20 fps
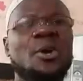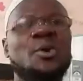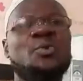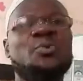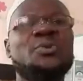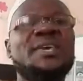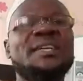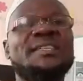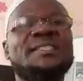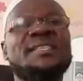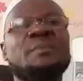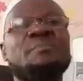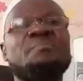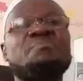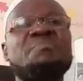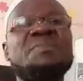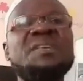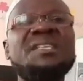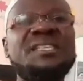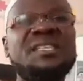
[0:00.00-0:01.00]
We are
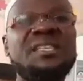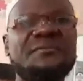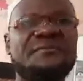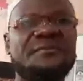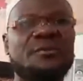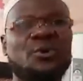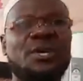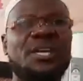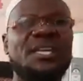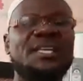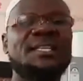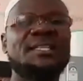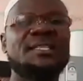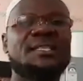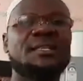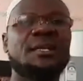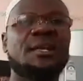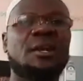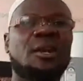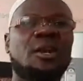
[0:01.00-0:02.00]
submissive to
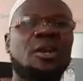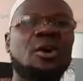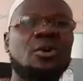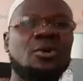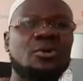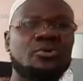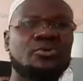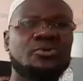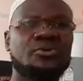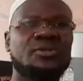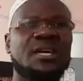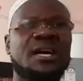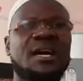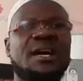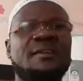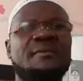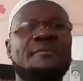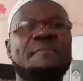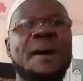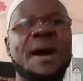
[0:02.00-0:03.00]
His laws
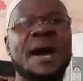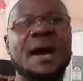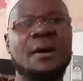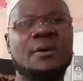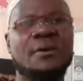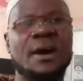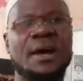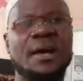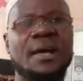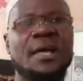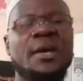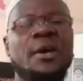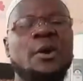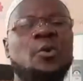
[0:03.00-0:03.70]
and power.